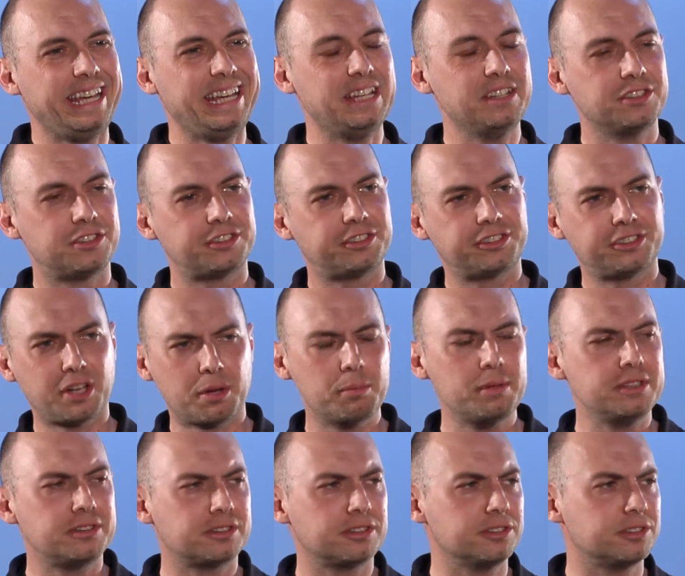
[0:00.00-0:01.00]
In some
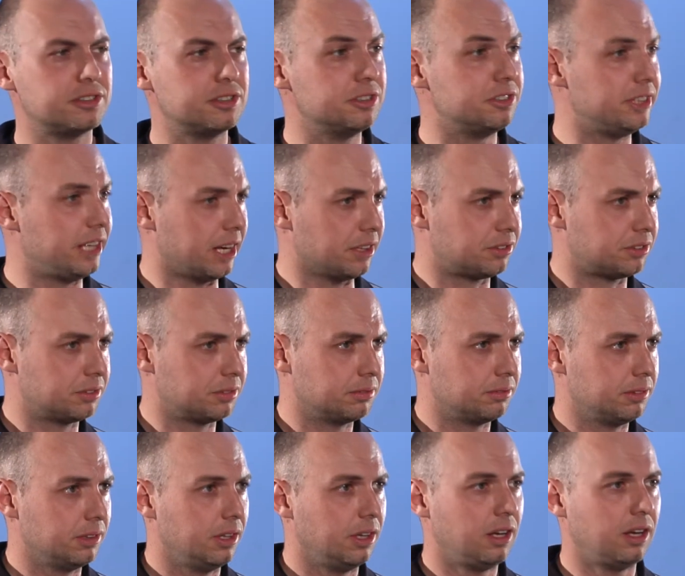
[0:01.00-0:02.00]
instances, yes.
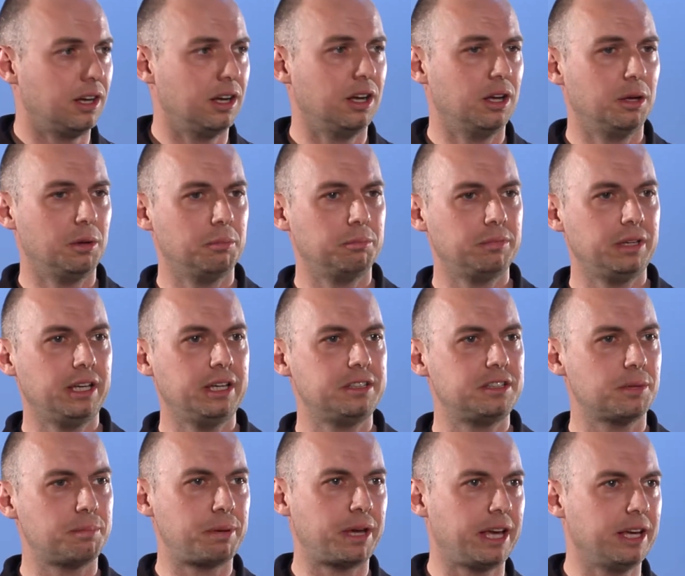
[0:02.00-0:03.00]

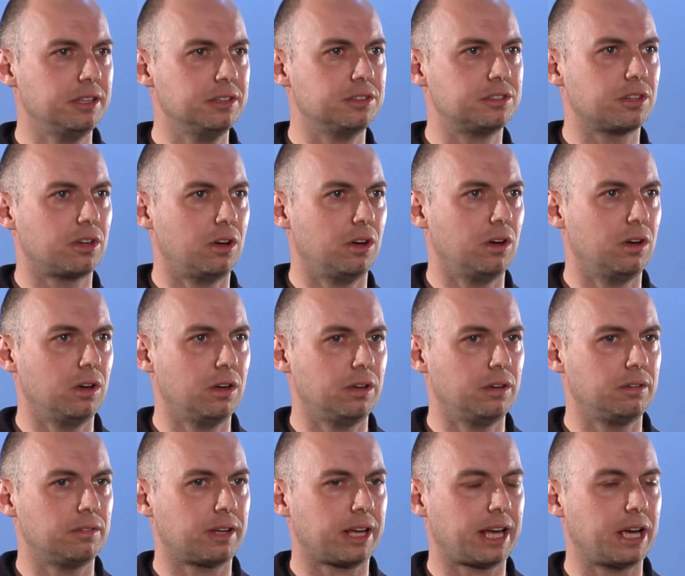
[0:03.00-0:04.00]
It depends
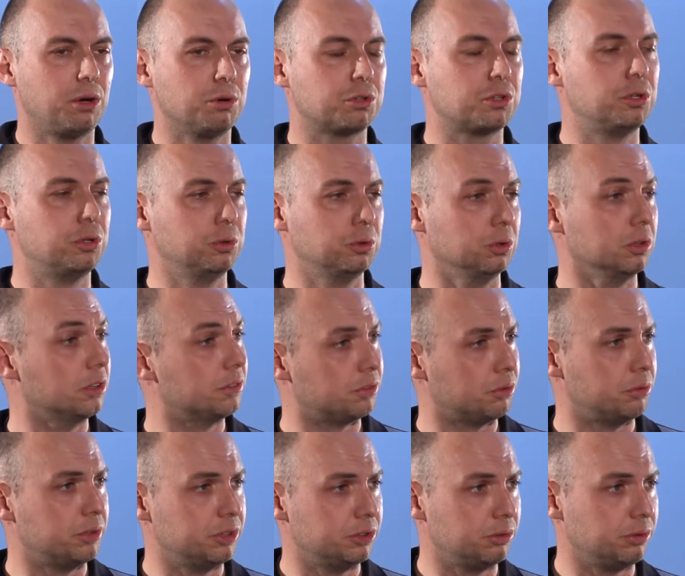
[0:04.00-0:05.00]
on how cool of
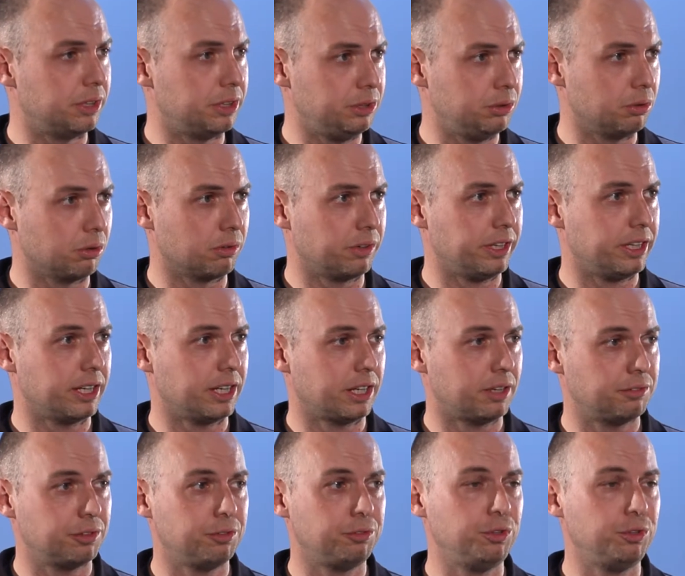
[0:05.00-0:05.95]
a window that you already have.